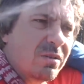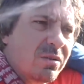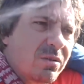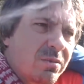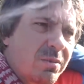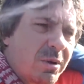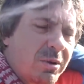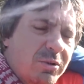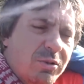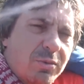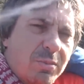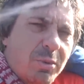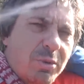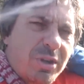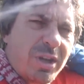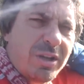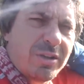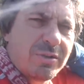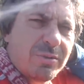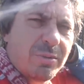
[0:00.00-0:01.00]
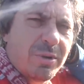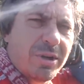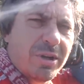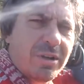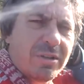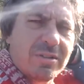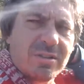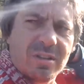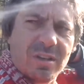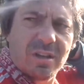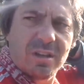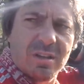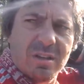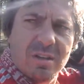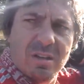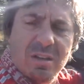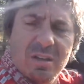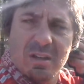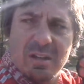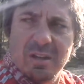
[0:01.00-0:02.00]
it's about 2 more days away, I'd say,
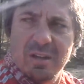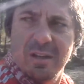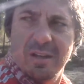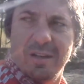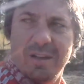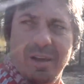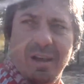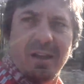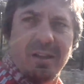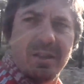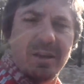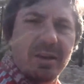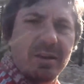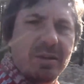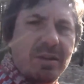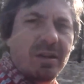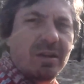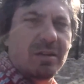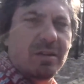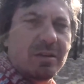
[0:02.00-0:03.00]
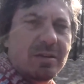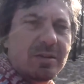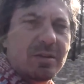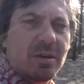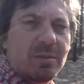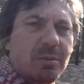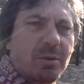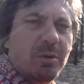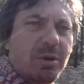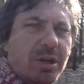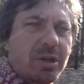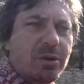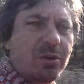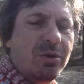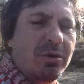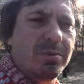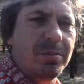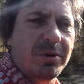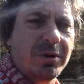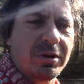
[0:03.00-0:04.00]
and then it's time to
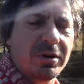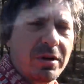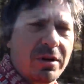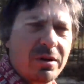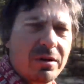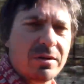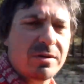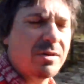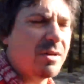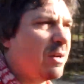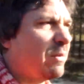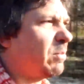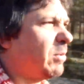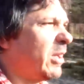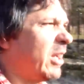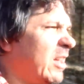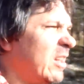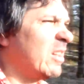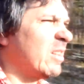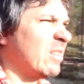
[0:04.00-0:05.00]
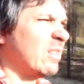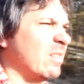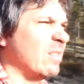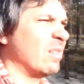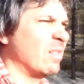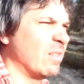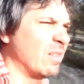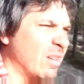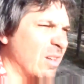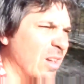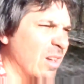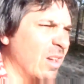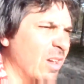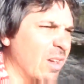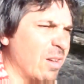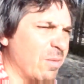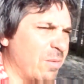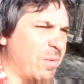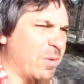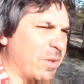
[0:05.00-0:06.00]
regroup and start planning
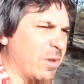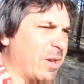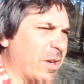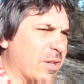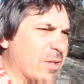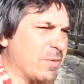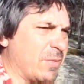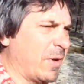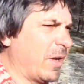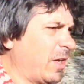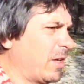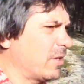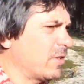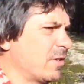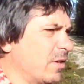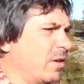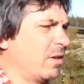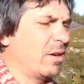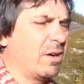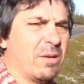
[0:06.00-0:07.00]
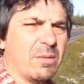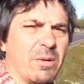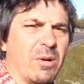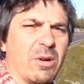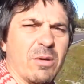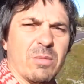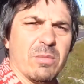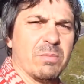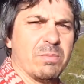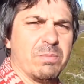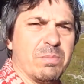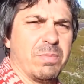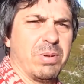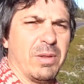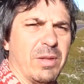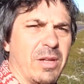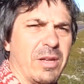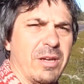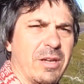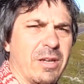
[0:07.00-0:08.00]
for the next phase. I'm
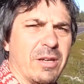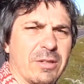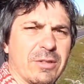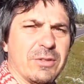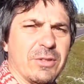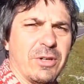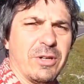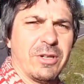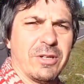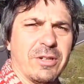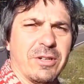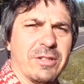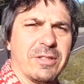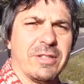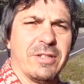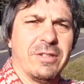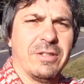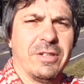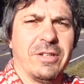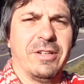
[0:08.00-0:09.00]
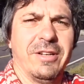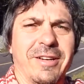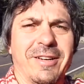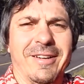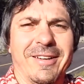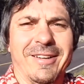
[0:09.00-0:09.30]
bloody excited, I tell you,